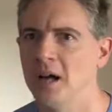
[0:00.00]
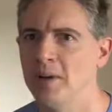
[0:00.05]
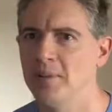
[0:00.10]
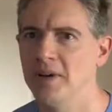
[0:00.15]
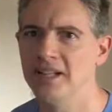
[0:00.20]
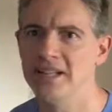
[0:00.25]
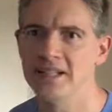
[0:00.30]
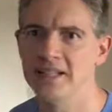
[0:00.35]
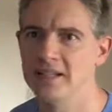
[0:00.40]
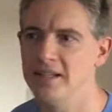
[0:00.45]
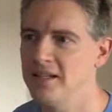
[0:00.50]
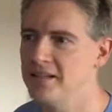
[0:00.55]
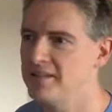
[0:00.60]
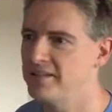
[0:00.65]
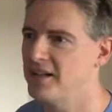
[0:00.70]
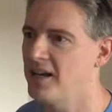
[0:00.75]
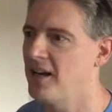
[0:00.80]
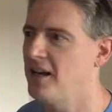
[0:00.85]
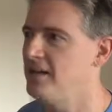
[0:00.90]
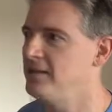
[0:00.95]
But in this
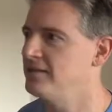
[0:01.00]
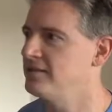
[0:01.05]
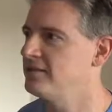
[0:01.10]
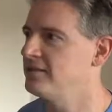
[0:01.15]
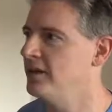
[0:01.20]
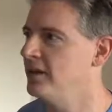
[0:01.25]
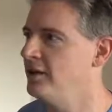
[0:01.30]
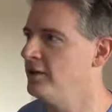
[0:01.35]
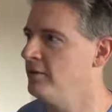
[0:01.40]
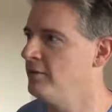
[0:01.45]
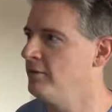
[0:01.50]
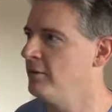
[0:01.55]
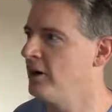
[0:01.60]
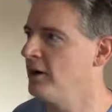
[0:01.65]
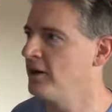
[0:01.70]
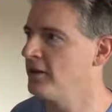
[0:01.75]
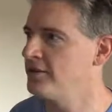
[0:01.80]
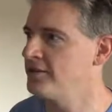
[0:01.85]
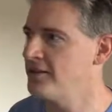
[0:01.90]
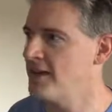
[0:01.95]
case, you
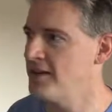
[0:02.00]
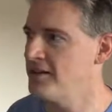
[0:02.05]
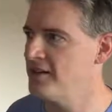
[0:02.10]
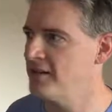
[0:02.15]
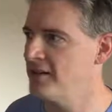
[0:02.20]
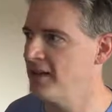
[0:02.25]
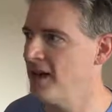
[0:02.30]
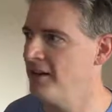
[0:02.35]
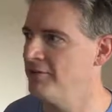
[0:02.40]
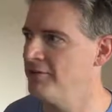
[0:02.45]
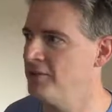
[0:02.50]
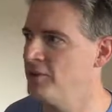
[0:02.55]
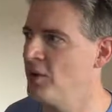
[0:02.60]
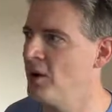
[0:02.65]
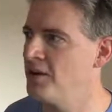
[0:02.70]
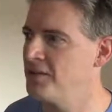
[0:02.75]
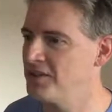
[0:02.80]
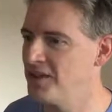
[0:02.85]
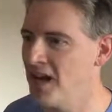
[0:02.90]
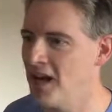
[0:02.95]
are sending that view
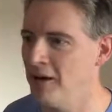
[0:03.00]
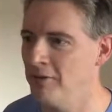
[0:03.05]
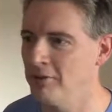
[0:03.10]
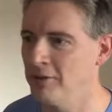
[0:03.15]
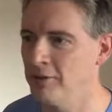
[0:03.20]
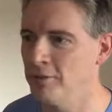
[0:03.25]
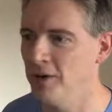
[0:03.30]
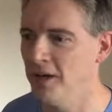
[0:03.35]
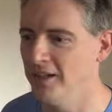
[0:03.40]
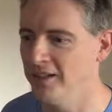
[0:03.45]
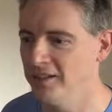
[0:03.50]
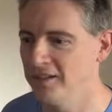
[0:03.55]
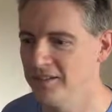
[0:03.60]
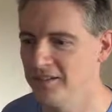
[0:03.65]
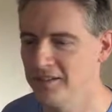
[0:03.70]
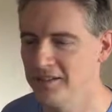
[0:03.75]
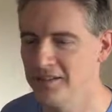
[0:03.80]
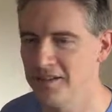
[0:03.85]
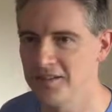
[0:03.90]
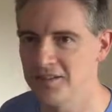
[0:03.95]
out to everyone
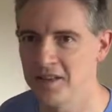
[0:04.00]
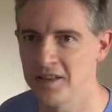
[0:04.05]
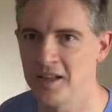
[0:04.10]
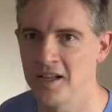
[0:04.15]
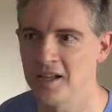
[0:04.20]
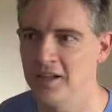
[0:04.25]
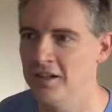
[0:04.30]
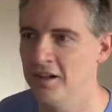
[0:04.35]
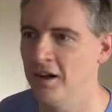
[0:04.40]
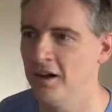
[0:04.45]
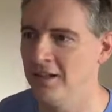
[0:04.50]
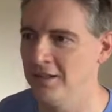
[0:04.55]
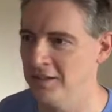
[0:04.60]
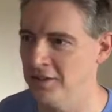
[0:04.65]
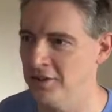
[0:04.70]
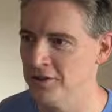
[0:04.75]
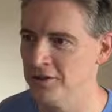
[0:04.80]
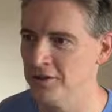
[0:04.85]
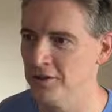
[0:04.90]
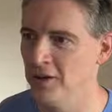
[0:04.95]
so they can all
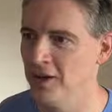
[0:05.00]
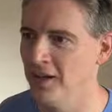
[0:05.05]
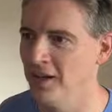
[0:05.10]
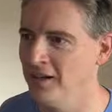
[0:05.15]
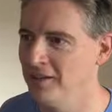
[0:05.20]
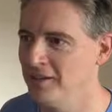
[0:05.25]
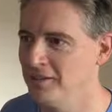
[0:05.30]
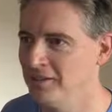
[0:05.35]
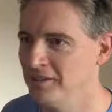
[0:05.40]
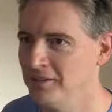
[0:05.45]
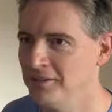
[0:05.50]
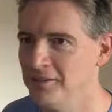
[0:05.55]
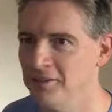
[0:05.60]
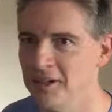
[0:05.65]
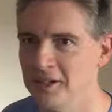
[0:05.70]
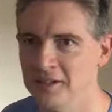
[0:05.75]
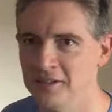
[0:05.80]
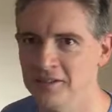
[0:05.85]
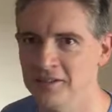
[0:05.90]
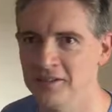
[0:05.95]
enjoy
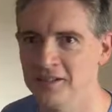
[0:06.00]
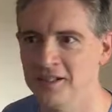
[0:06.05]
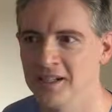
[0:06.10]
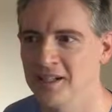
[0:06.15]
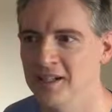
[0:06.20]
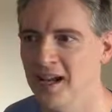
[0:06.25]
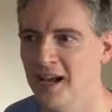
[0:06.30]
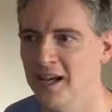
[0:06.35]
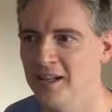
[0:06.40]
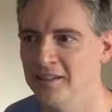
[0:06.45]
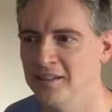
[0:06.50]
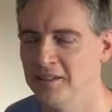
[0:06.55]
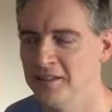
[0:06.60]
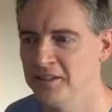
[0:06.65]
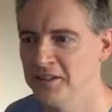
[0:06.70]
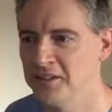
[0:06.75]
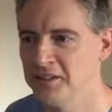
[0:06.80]
what you're looking at.